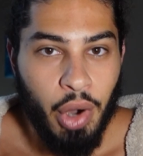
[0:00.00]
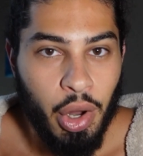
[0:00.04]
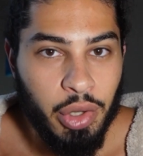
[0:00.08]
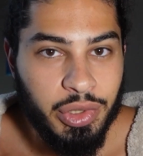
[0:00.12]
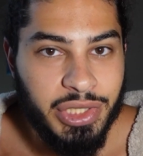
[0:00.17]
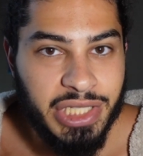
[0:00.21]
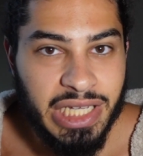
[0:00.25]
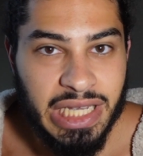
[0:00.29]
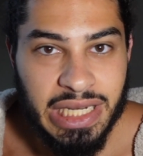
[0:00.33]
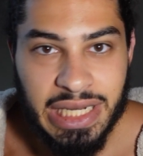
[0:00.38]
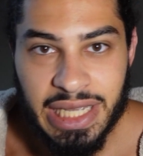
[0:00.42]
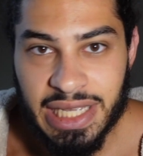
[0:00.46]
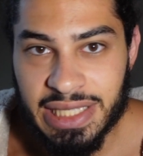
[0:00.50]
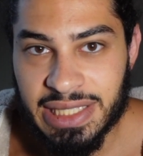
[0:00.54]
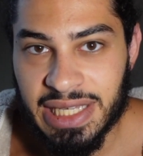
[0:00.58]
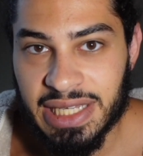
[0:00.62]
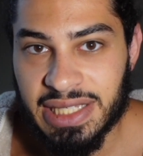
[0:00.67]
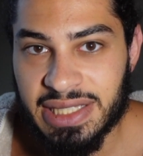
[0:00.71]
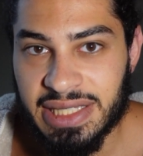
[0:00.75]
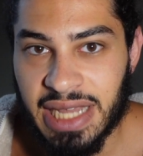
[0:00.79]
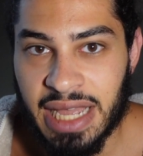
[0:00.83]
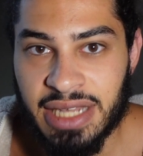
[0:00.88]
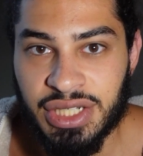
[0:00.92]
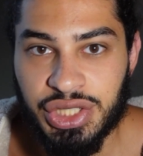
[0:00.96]
Protein is
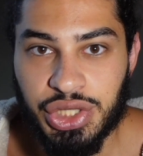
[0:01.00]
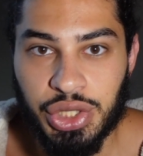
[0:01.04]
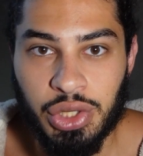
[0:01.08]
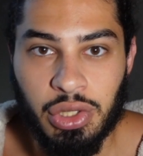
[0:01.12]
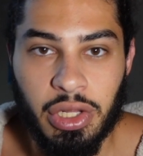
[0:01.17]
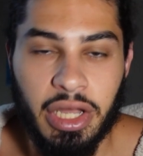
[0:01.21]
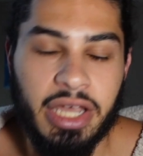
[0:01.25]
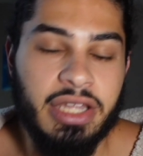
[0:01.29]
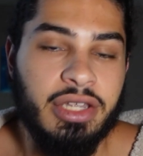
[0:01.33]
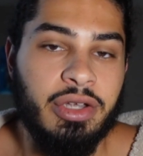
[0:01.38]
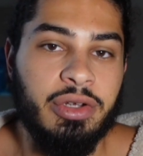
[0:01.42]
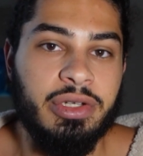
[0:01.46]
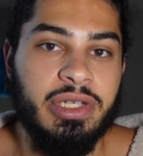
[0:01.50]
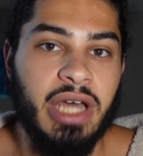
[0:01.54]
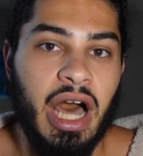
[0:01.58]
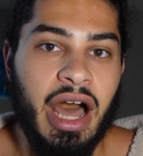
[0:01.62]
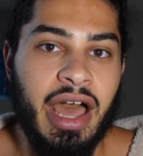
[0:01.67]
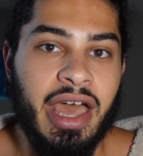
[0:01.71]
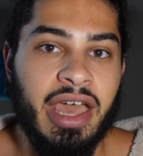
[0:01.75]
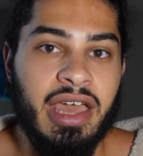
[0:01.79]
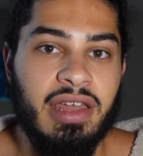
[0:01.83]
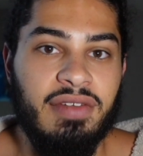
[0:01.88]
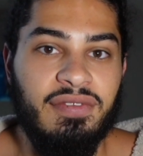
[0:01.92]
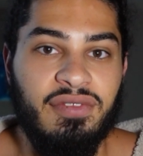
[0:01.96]
essential in your
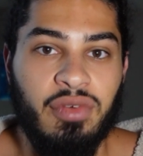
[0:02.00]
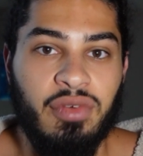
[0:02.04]
diet